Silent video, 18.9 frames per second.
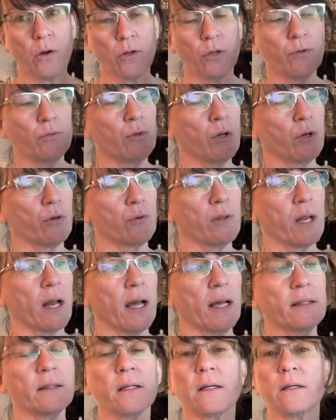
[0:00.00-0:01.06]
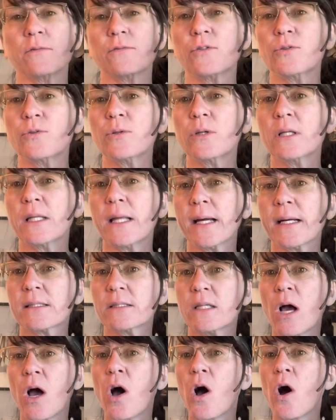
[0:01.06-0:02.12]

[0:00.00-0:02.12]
you know that I love to collect